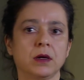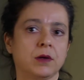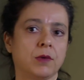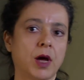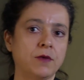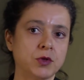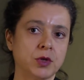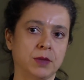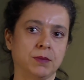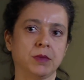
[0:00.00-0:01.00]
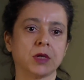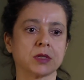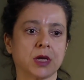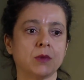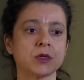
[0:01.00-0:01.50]
arrive to him,
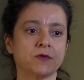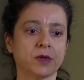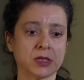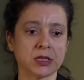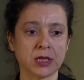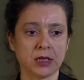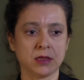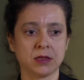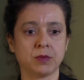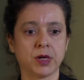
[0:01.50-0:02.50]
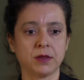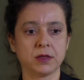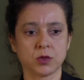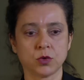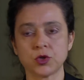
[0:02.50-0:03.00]
because I was fascinated by
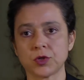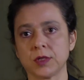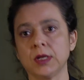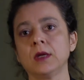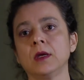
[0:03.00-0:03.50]
this notion